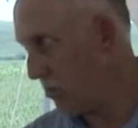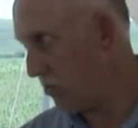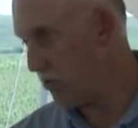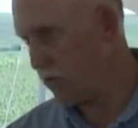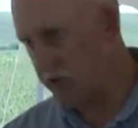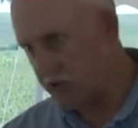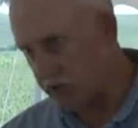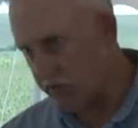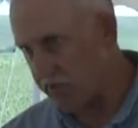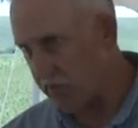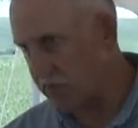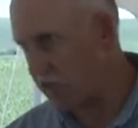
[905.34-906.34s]
So it's
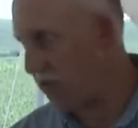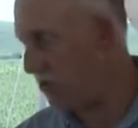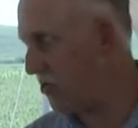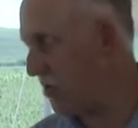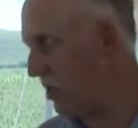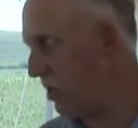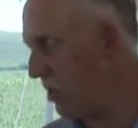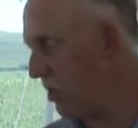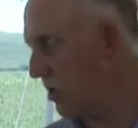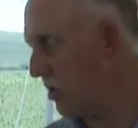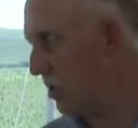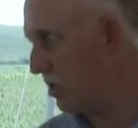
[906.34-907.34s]
infected its
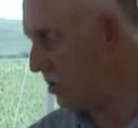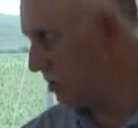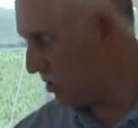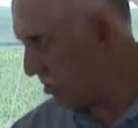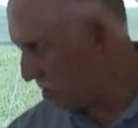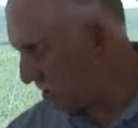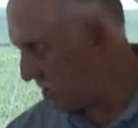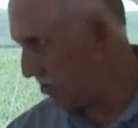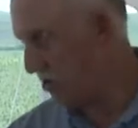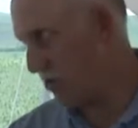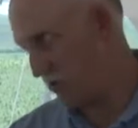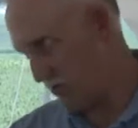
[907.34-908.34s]
seedling, and
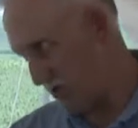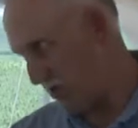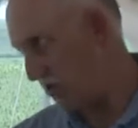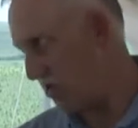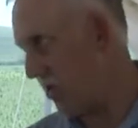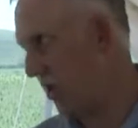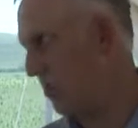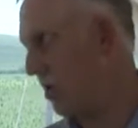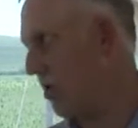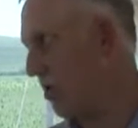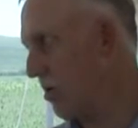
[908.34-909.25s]
it's a systemic.